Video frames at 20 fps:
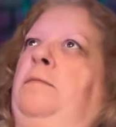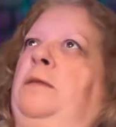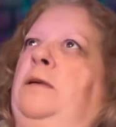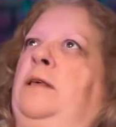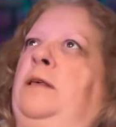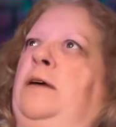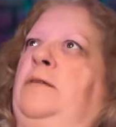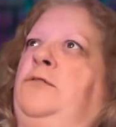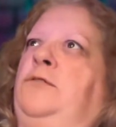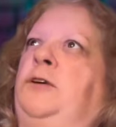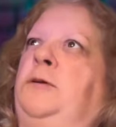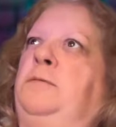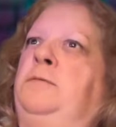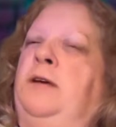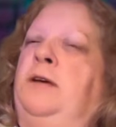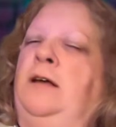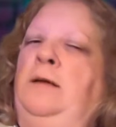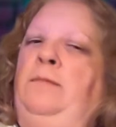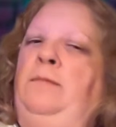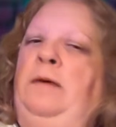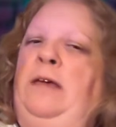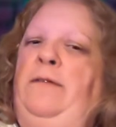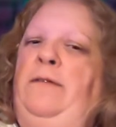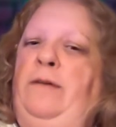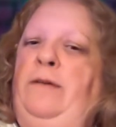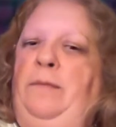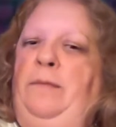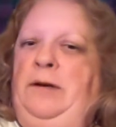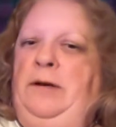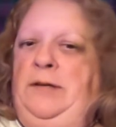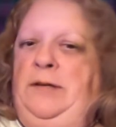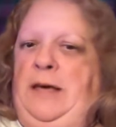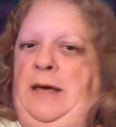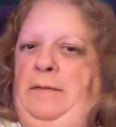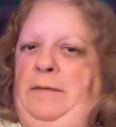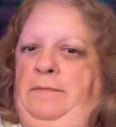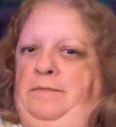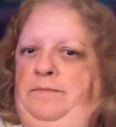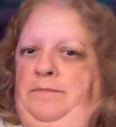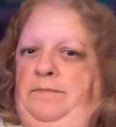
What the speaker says: The live streams are going to be every Monday,